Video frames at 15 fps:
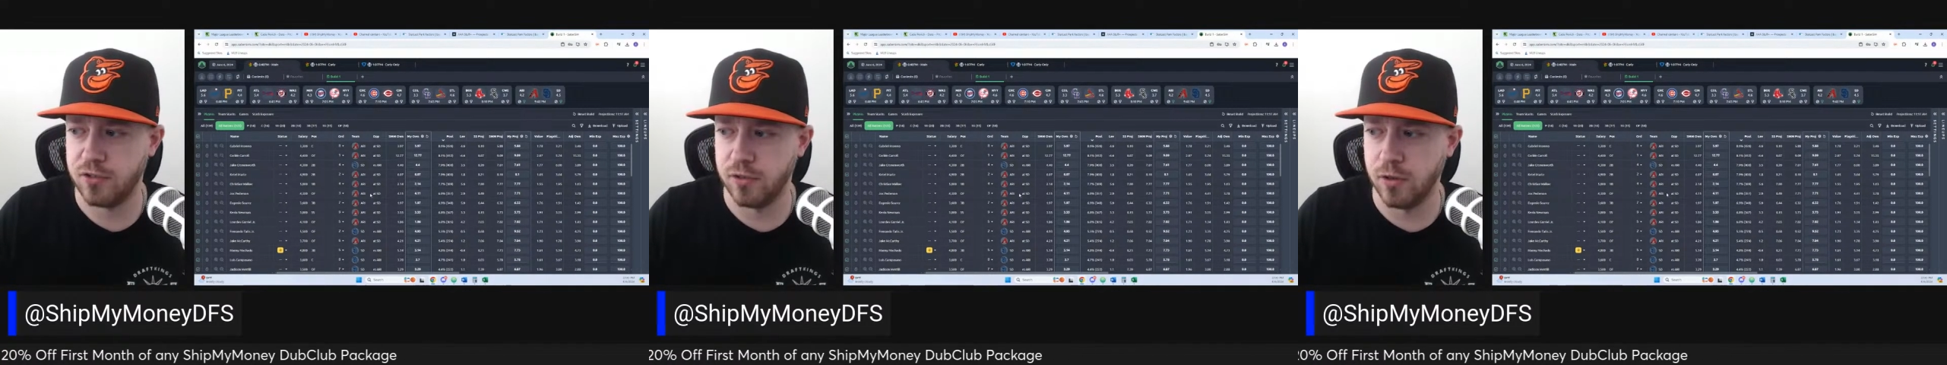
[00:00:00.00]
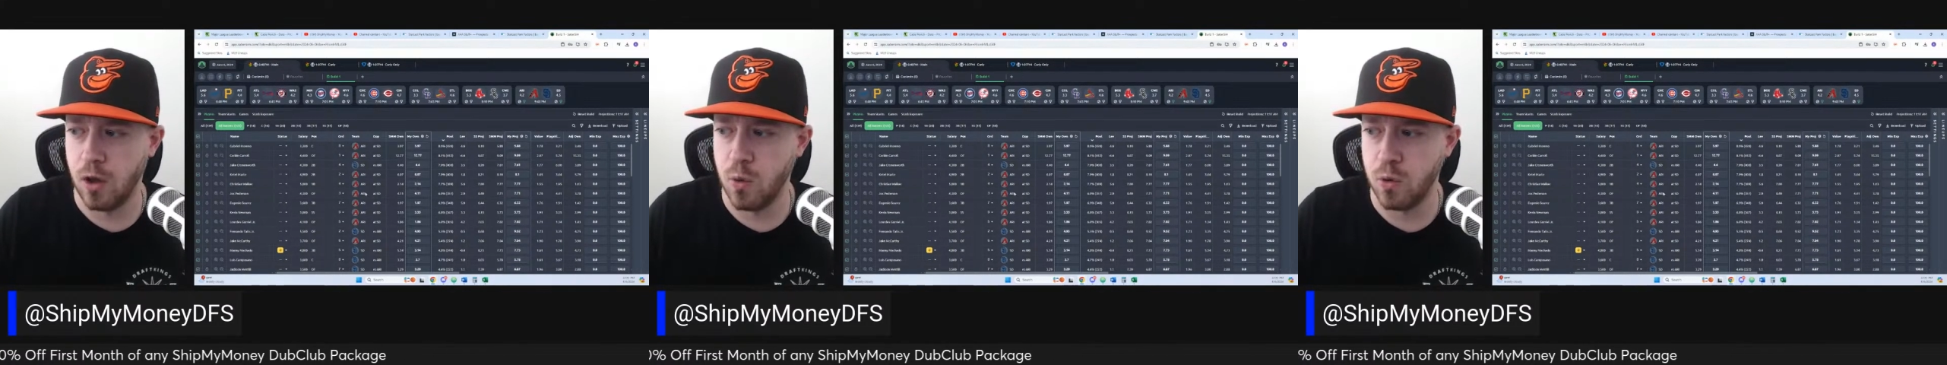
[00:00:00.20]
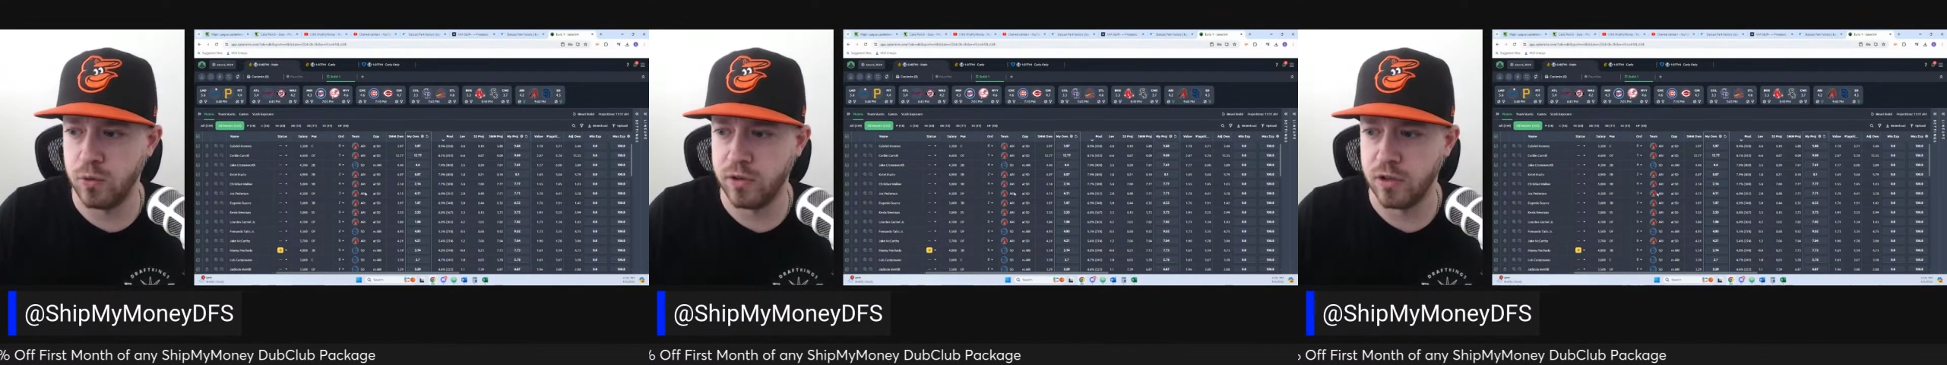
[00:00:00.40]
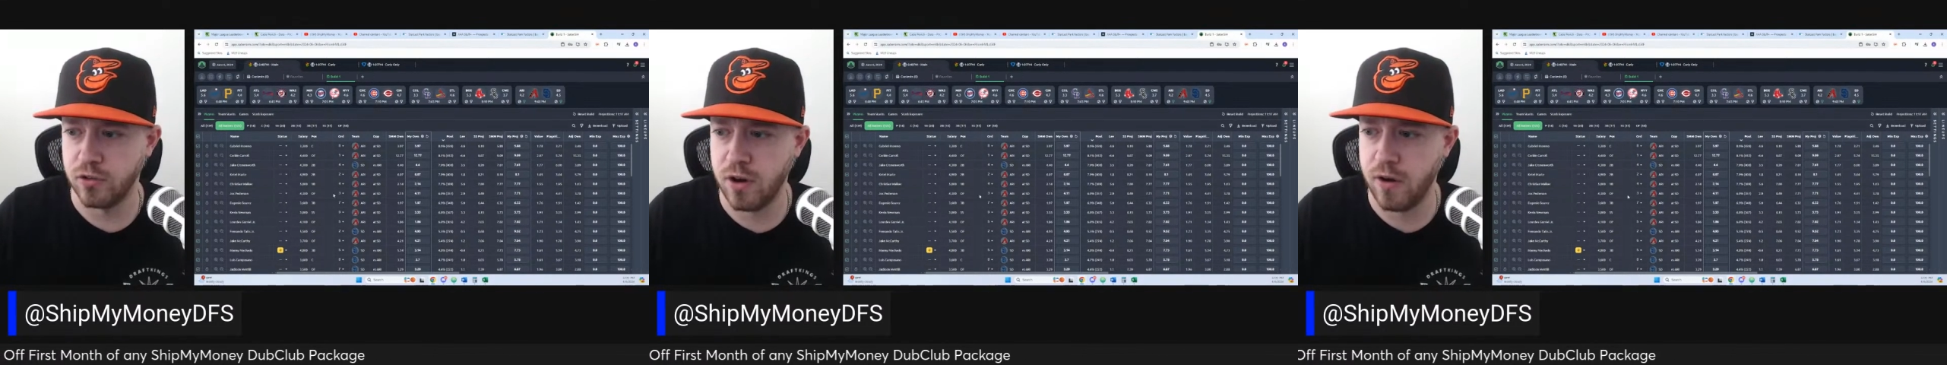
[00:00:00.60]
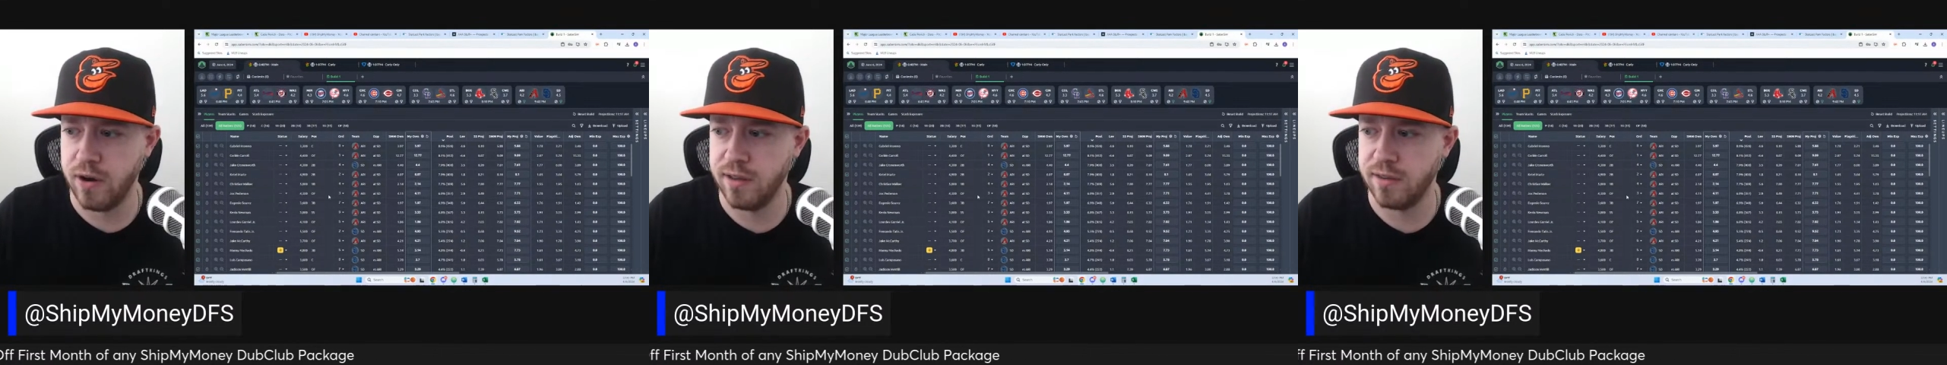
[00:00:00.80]
low-owned
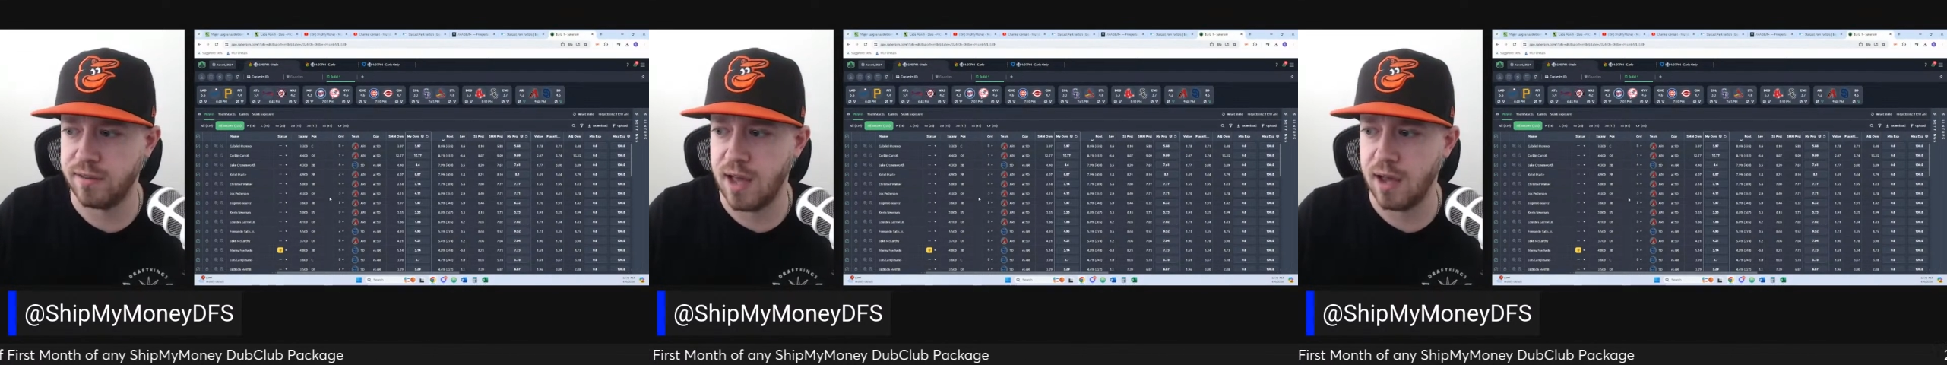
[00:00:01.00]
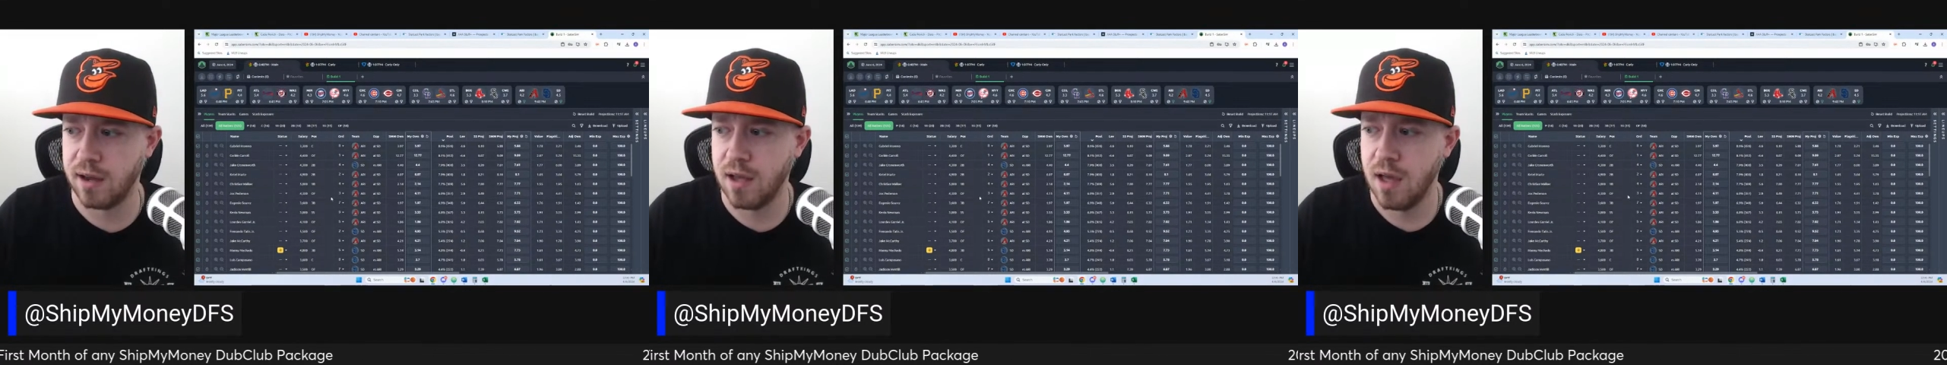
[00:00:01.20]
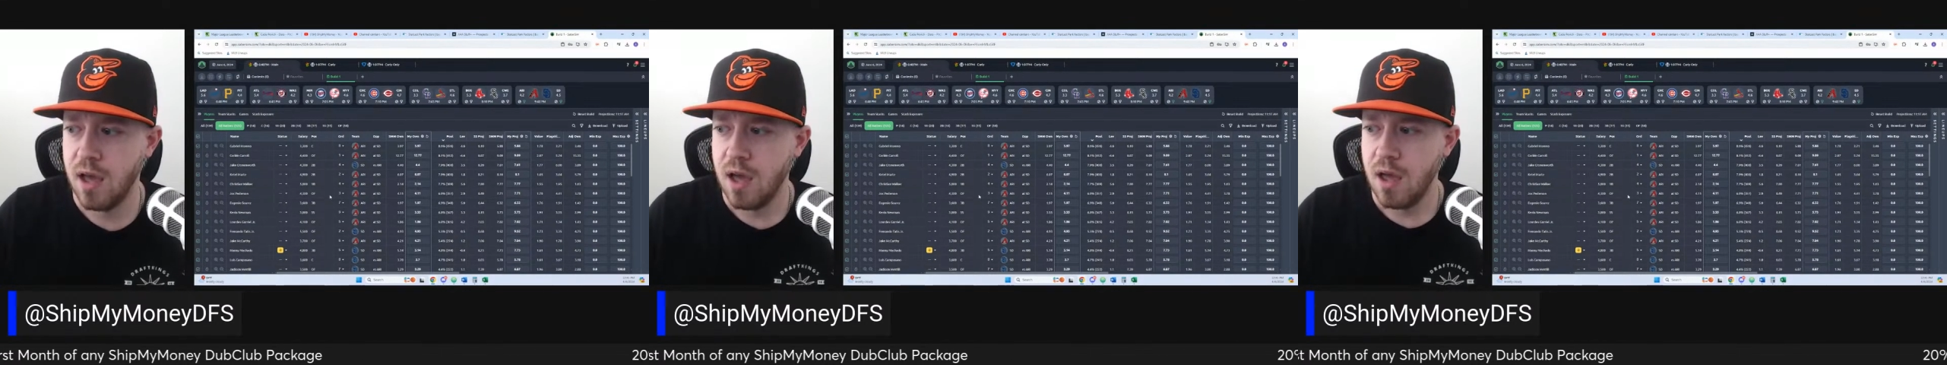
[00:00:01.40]
contrarian stack.